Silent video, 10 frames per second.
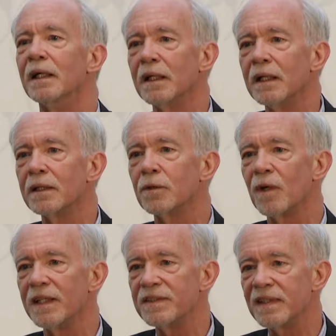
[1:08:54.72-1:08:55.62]
uh,
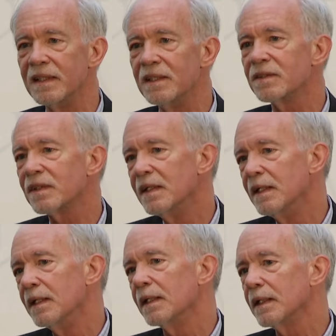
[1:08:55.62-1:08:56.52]
crises,
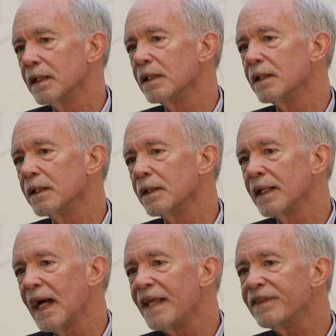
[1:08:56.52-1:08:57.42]

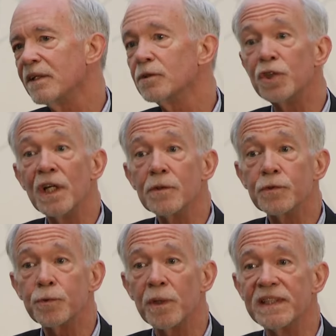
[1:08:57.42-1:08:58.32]
uh, and they're
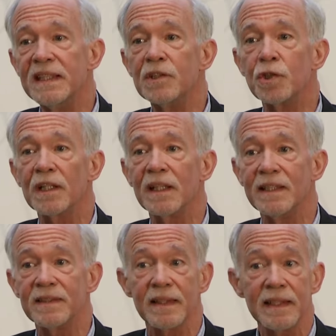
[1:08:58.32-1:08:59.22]

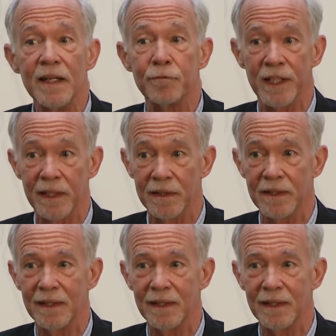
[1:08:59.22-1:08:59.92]
geostrategically significant